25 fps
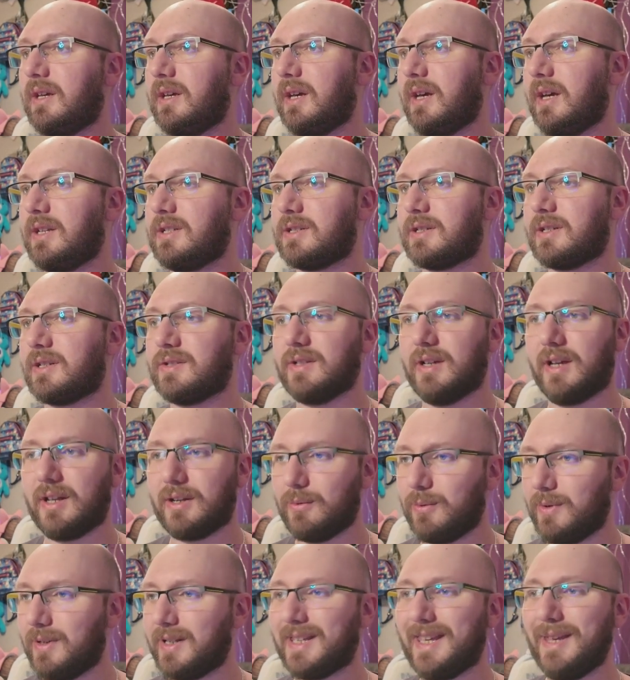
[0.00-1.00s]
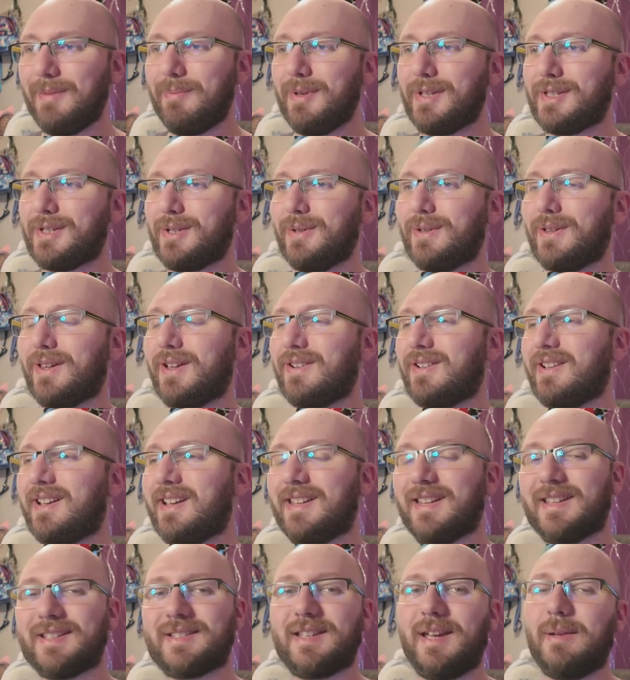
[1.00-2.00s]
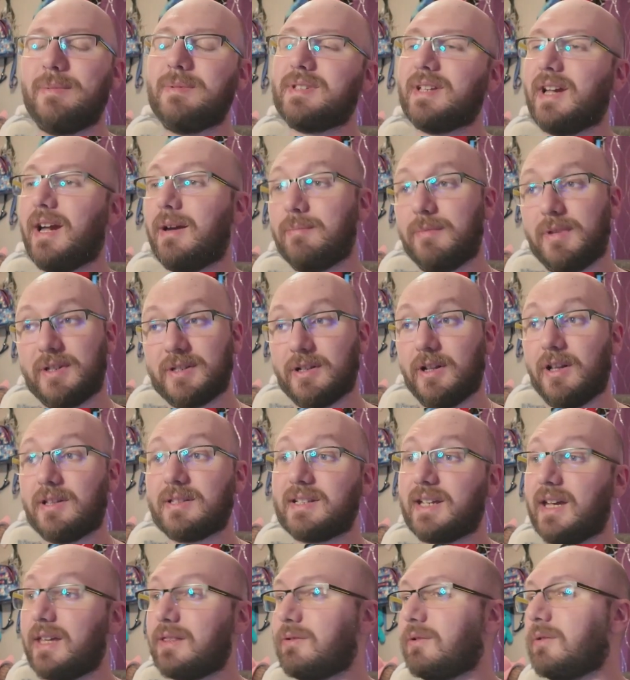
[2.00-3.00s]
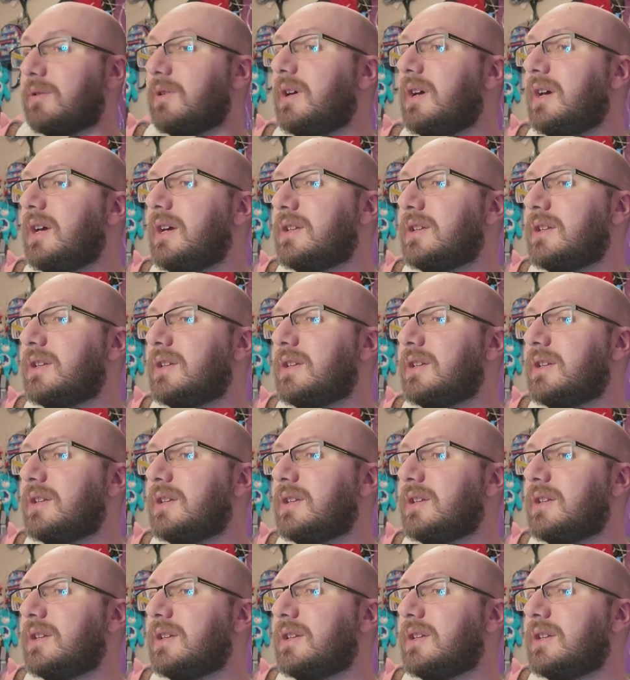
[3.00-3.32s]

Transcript: just because I don't want to keep you too long, and at the same time there's a lot to get through.